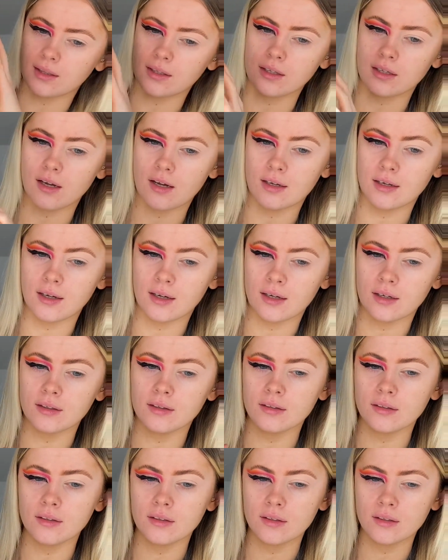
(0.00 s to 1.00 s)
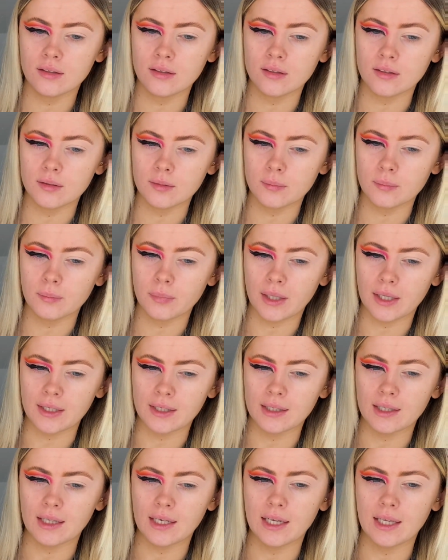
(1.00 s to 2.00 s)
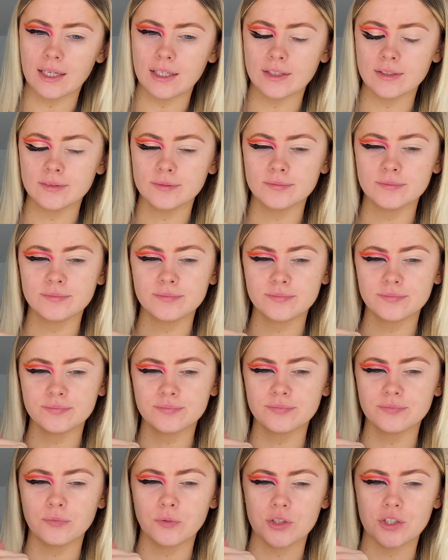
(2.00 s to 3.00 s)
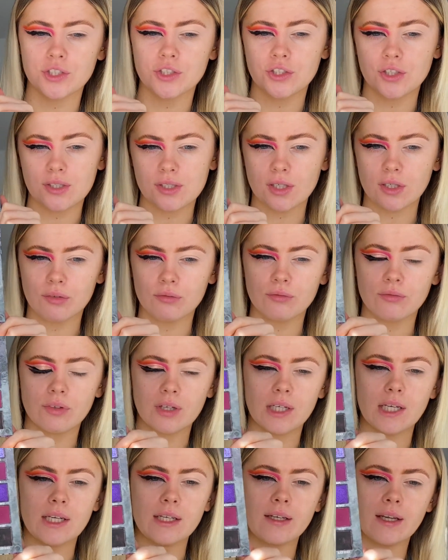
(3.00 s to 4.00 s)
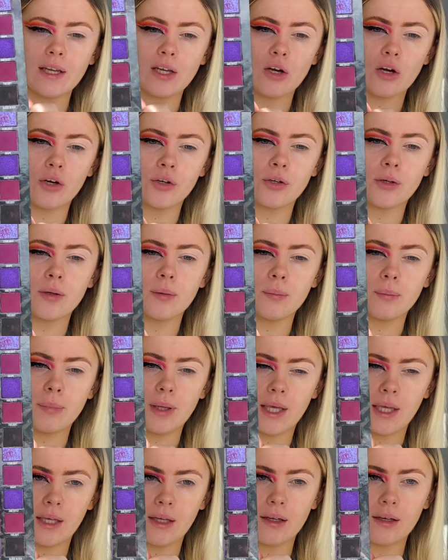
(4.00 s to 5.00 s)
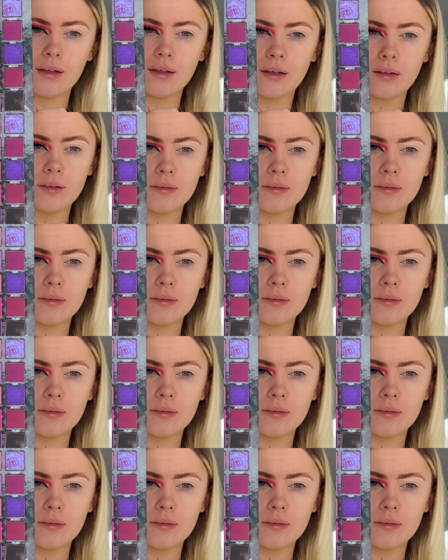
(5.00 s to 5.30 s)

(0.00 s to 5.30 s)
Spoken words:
the colour Pink Lily, which is just a really neon pink.